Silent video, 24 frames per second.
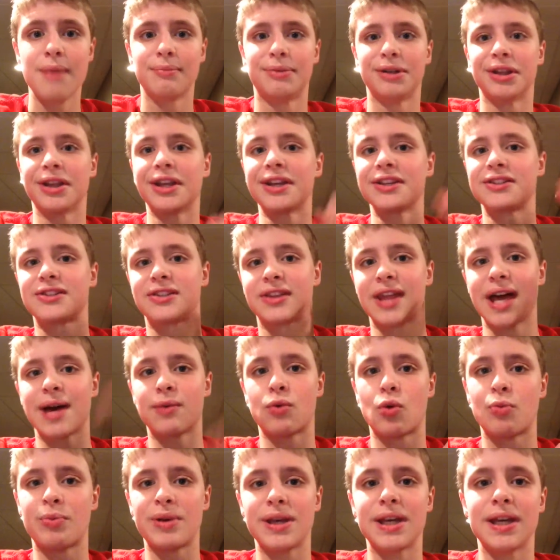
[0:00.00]
but links to
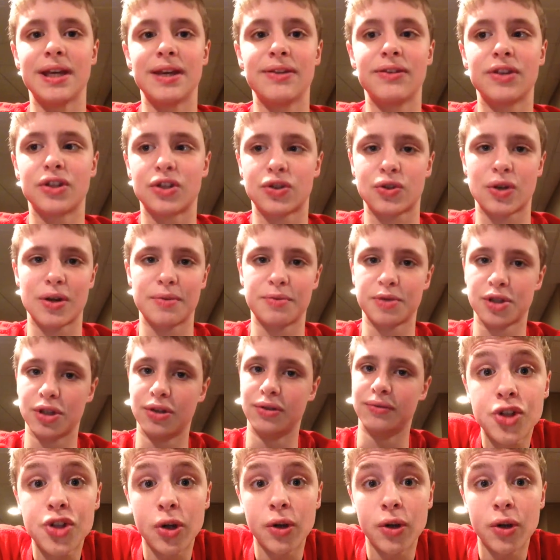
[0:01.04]
that will be in the description.